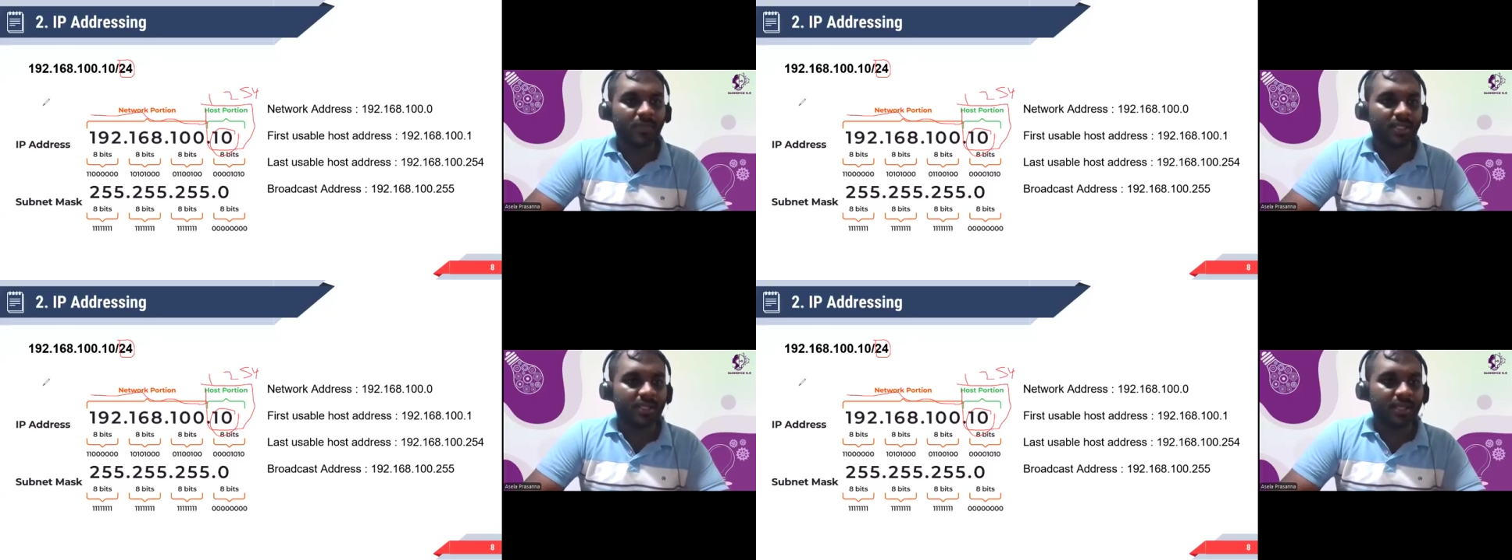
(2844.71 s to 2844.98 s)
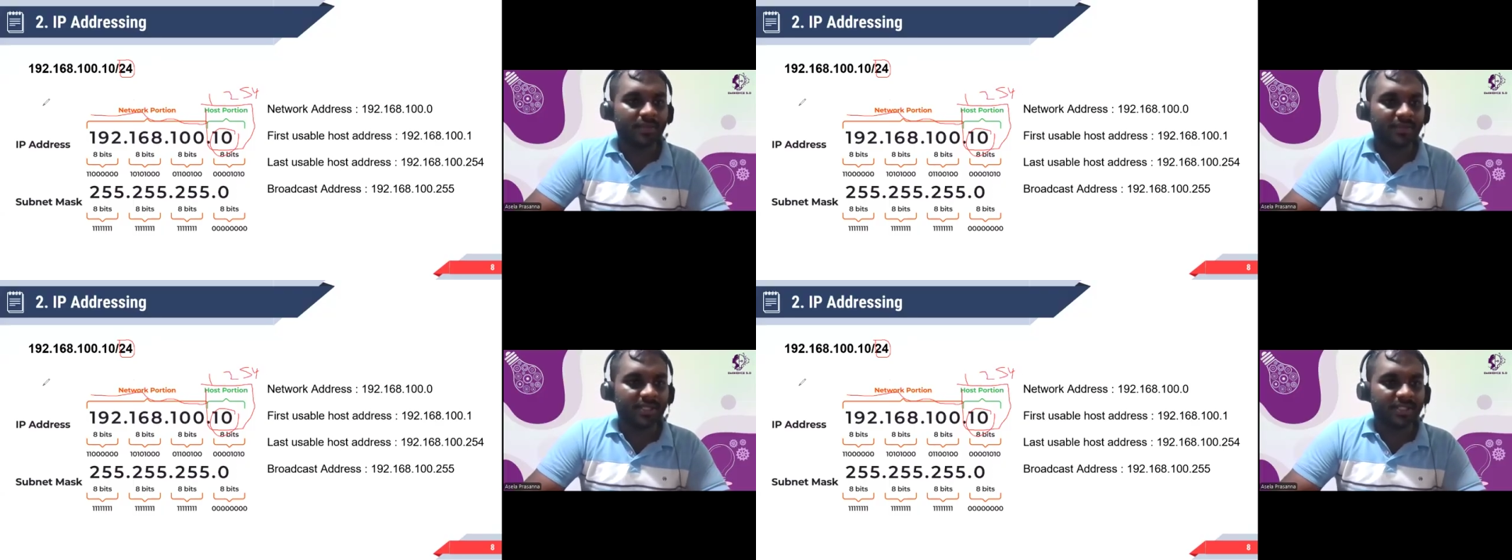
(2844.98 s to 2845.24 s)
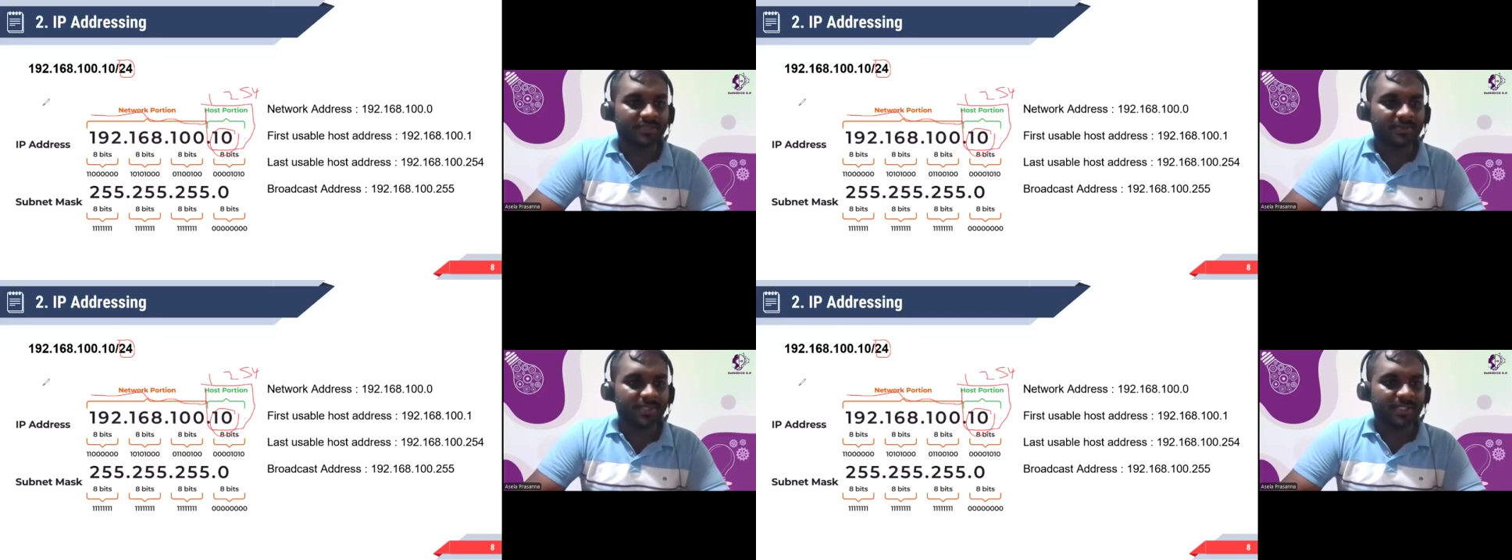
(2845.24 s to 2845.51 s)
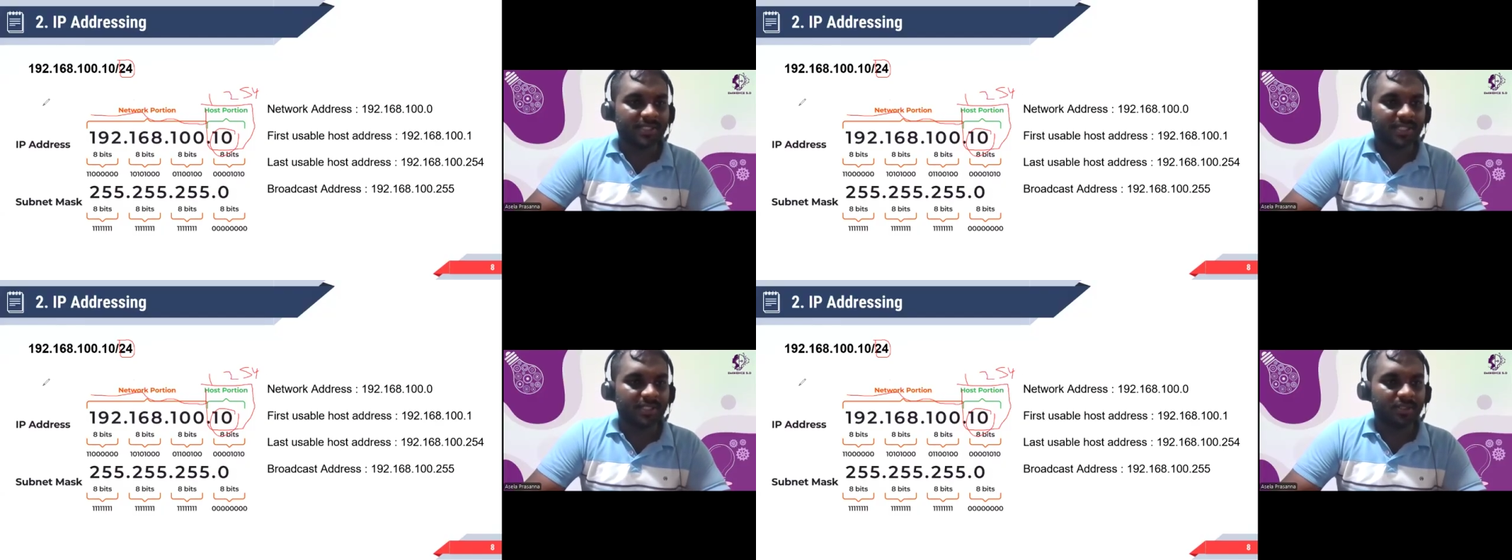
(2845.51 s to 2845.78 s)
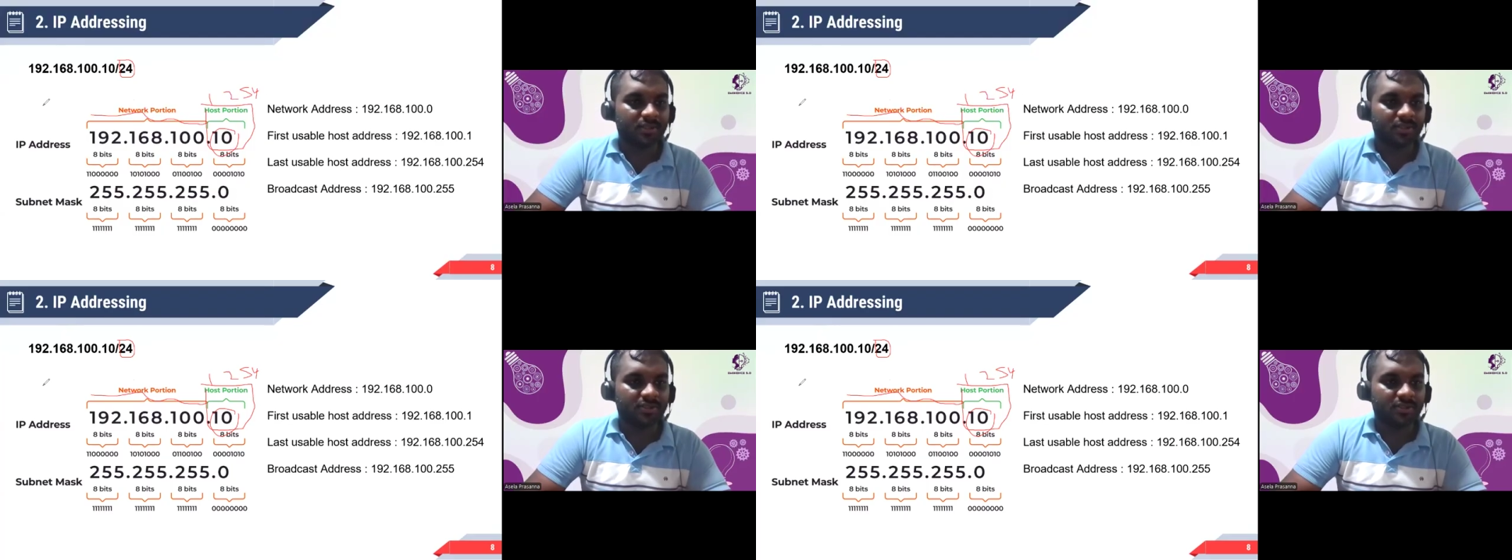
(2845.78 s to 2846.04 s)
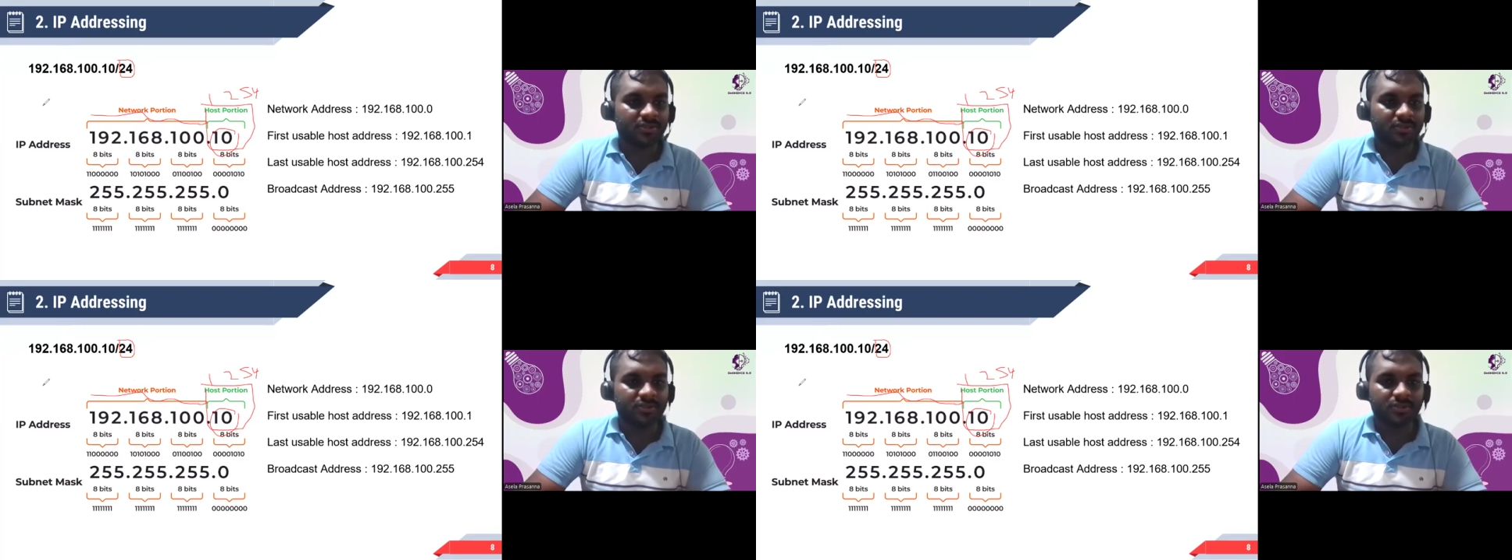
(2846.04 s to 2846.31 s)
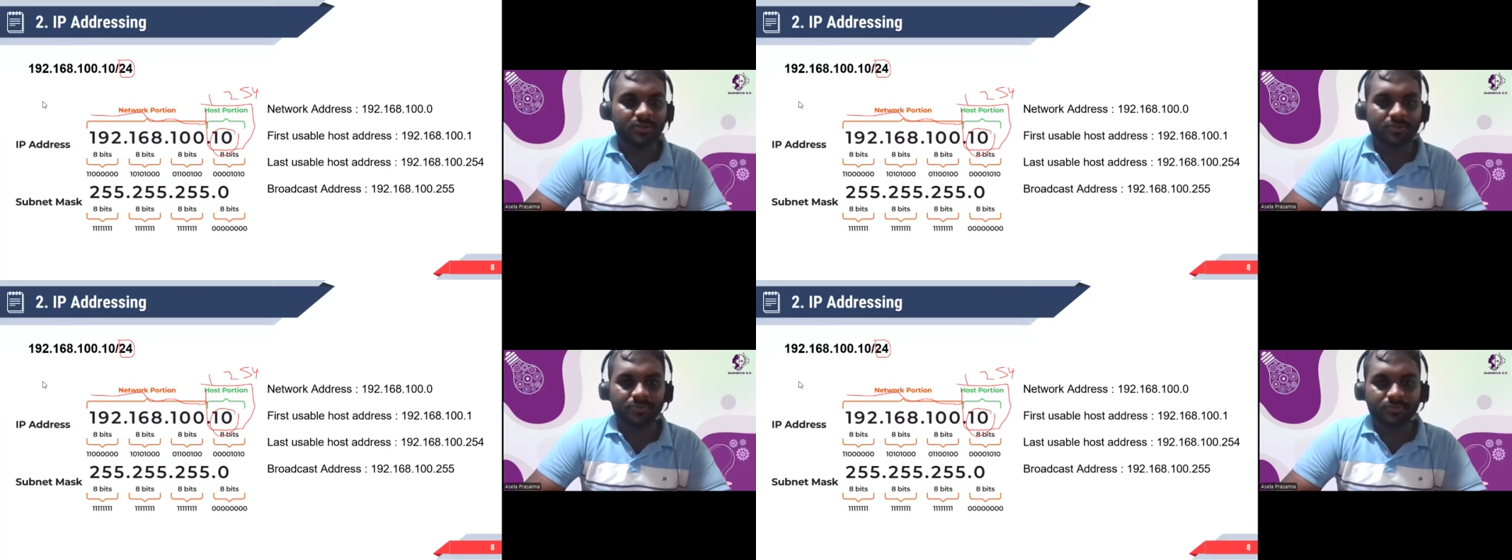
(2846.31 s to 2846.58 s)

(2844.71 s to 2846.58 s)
I will explain that also. So